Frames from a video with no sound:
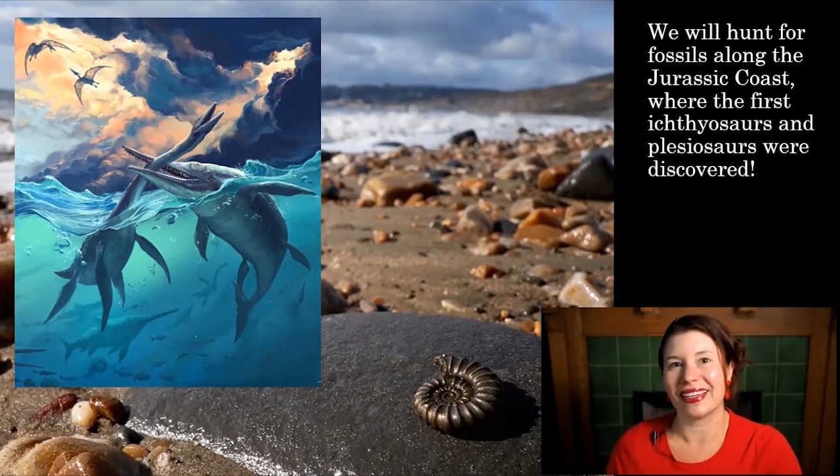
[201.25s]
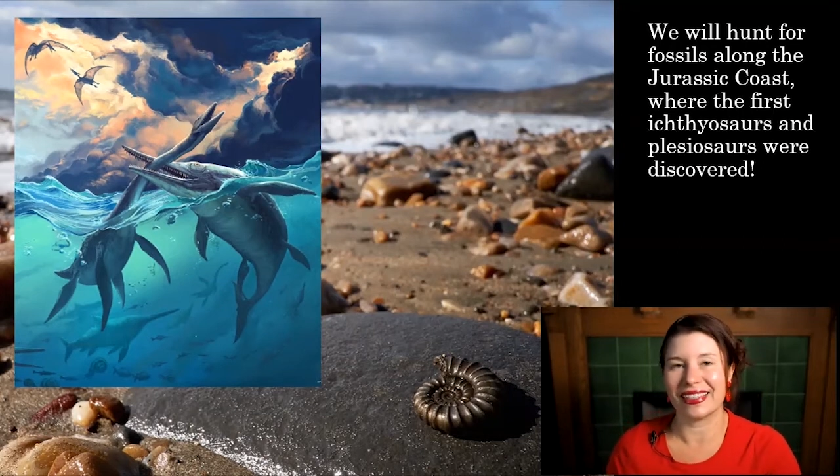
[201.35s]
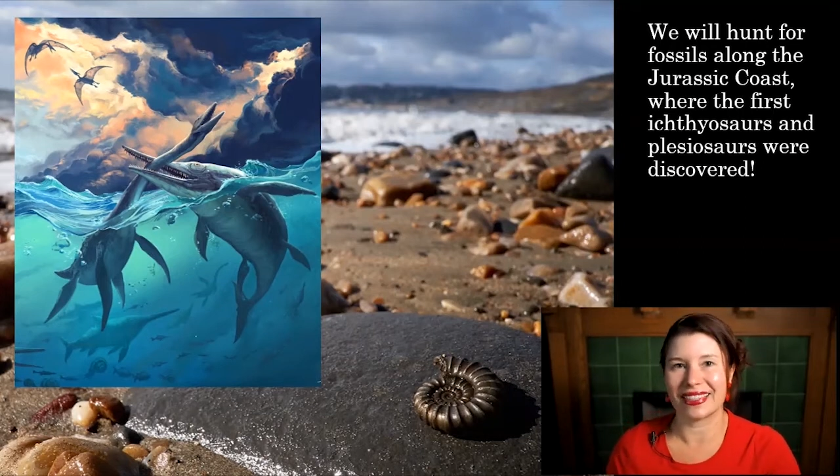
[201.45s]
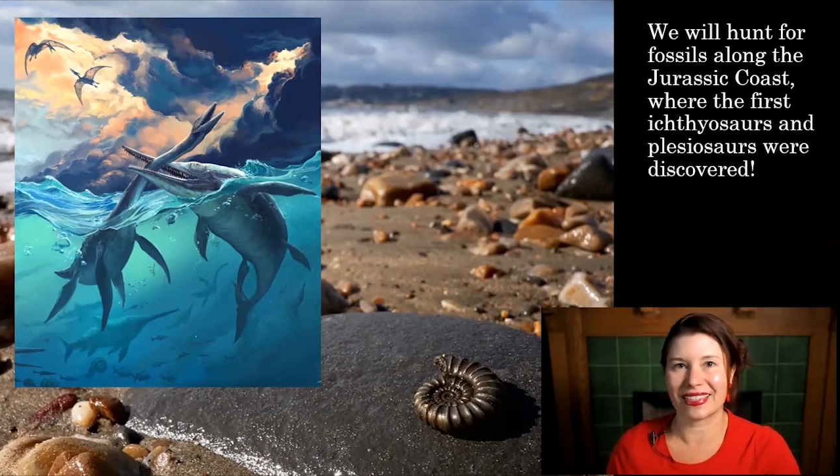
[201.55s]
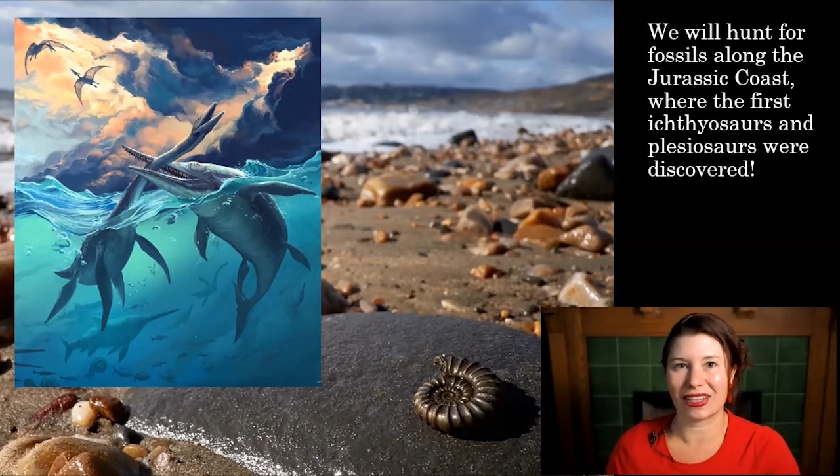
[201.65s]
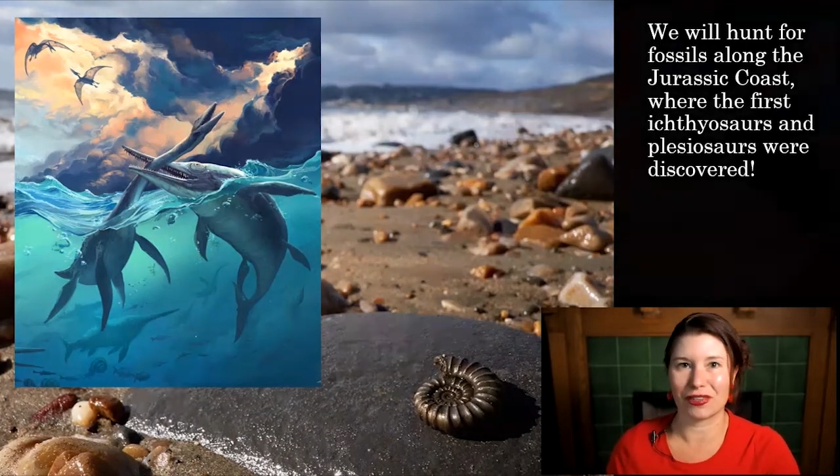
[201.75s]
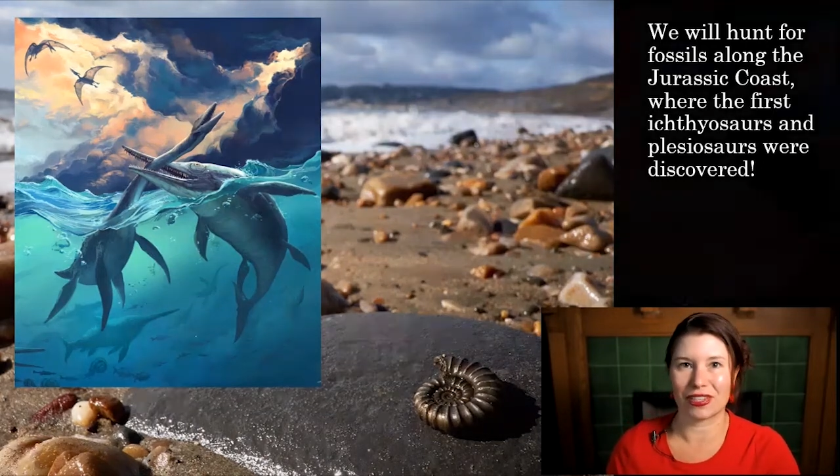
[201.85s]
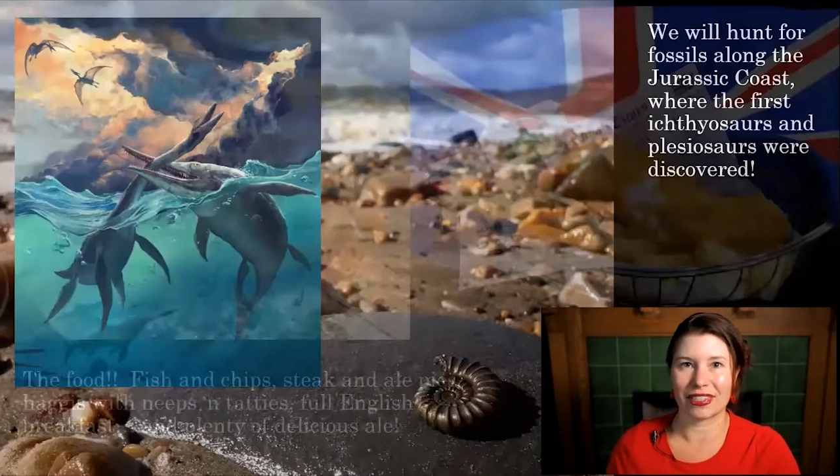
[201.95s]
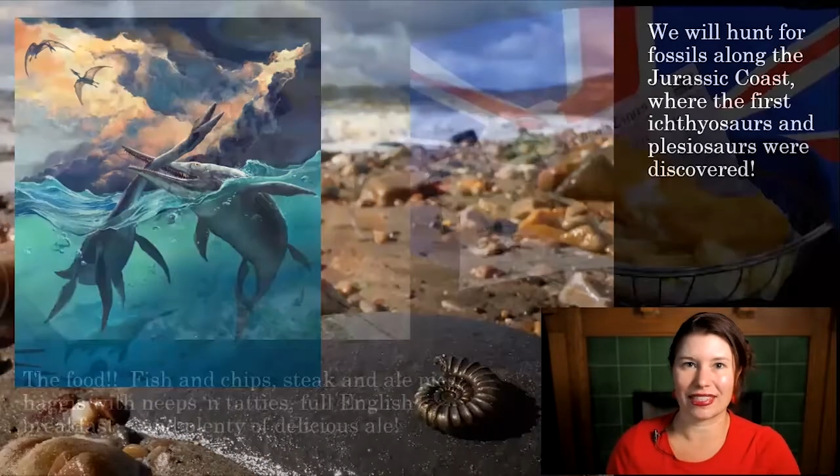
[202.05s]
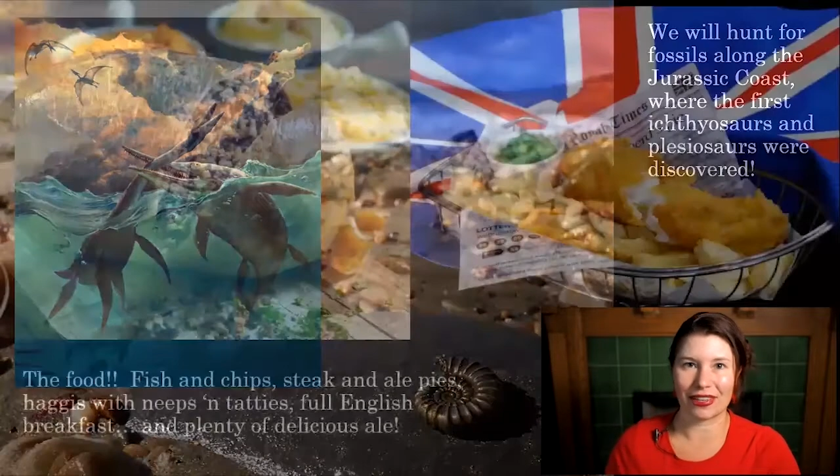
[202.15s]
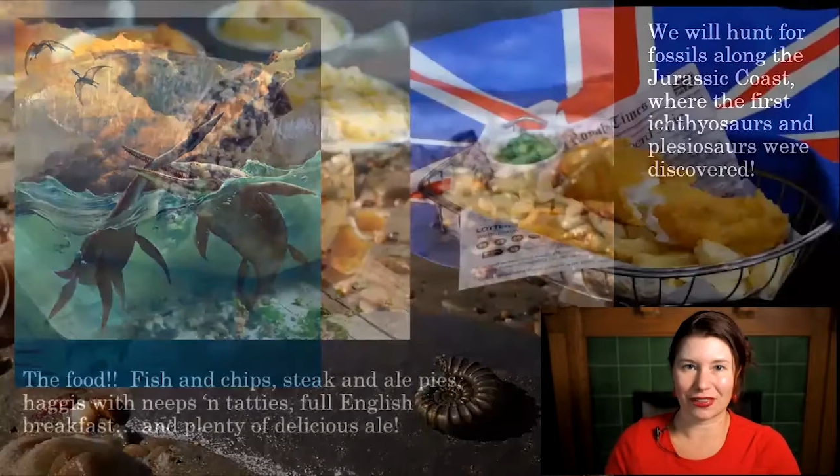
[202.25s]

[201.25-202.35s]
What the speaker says: discovered in the south of